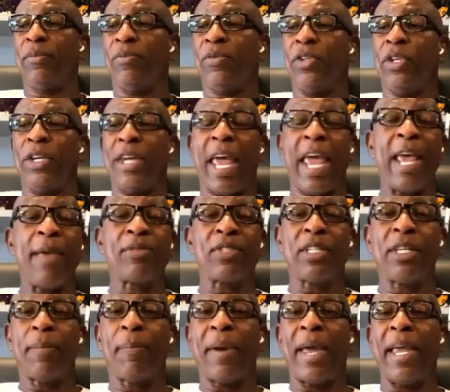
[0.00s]
your names
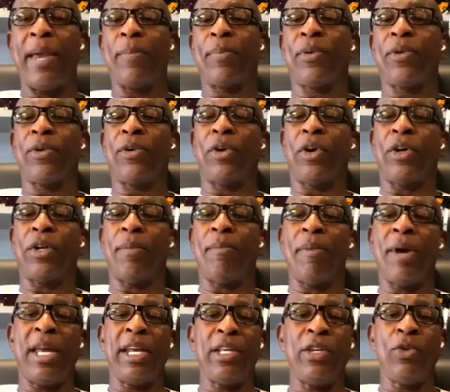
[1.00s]
in the paper or the
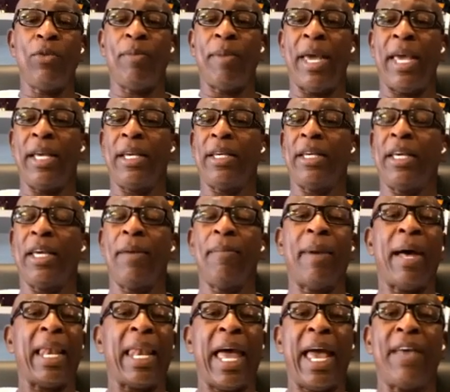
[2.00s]
money you make
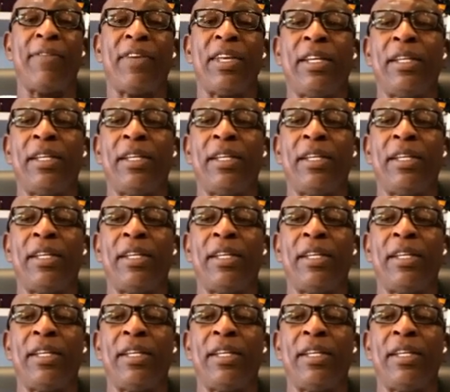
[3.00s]
in my life.